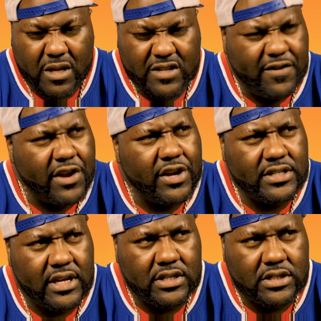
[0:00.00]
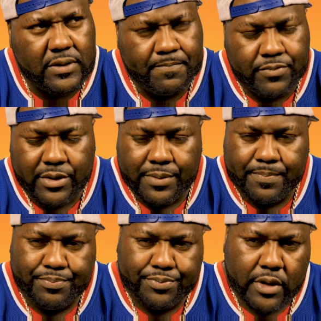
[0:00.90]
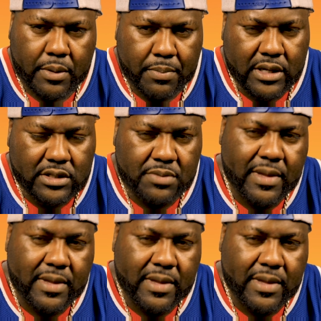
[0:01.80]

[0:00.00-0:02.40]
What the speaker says: He's very intelligent. But